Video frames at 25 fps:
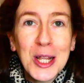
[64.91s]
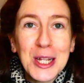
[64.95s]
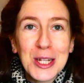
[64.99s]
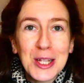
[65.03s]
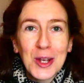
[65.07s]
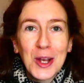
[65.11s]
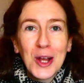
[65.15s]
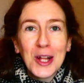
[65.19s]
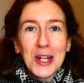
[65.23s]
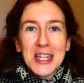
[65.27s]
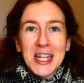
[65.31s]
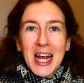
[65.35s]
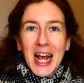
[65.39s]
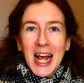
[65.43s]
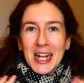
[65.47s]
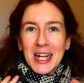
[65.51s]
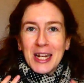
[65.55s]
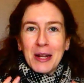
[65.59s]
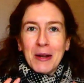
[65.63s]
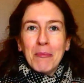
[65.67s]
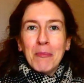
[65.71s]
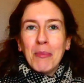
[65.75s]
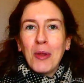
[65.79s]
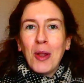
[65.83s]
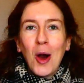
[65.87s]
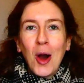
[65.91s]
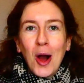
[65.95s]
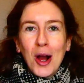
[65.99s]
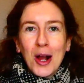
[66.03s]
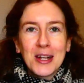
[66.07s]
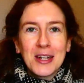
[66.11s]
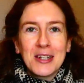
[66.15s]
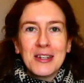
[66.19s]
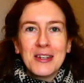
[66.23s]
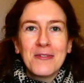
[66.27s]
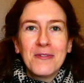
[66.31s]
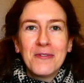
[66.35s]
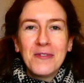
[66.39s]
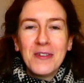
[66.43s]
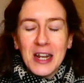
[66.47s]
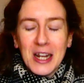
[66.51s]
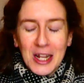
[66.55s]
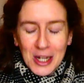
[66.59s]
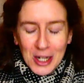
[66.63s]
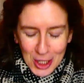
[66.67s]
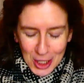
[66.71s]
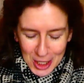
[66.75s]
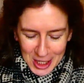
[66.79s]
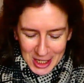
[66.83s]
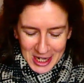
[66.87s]
It's all done and blocked and
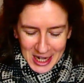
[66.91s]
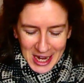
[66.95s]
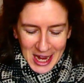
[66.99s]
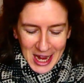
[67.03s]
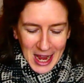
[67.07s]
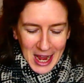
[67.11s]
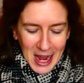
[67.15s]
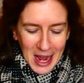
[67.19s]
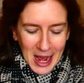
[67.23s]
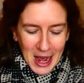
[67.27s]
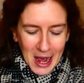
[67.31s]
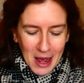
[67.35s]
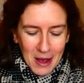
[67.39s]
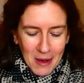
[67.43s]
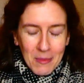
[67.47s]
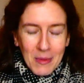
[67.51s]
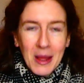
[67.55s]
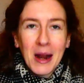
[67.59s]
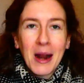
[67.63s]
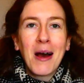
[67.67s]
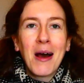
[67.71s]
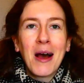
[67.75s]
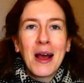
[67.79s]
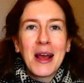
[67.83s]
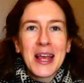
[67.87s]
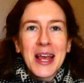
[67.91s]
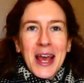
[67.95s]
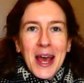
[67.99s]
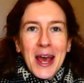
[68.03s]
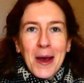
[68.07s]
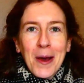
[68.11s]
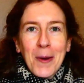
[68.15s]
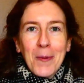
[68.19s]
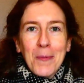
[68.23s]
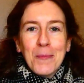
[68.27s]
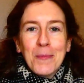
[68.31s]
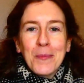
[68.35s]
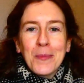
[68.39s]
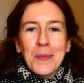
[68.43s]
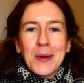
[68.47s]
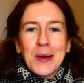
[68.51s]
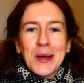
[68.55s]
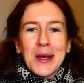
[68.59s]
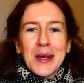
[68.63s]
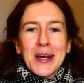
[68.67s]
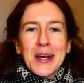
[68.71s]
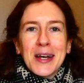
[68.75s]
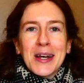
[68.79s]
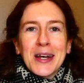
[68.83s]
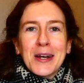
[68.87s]
finished, and I am
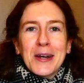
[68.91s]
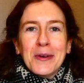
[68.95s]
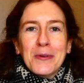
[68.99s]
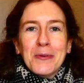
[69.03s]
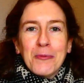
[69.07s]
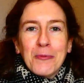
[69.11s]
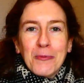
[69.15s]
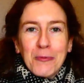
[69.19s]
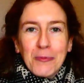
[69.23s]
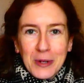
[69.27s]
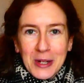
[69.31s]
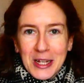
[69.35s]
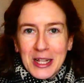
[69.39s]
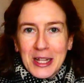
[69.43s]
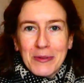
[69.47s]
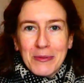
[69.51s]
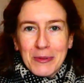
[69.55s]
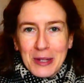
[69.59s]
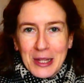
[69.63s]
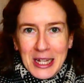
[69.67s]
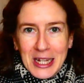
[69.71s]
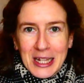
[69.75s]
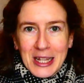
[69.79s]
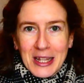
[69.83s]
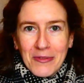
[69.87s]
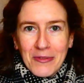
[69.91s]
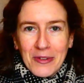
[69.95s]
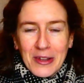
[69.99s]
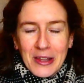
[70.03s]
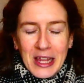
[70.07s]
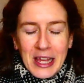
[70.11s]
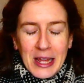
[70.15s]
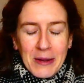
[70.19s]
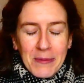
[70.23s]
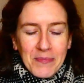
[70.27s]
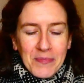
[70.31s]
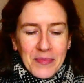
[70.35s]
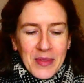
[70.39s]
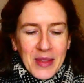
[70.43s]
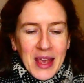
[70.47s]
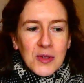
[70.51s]
really in love with it.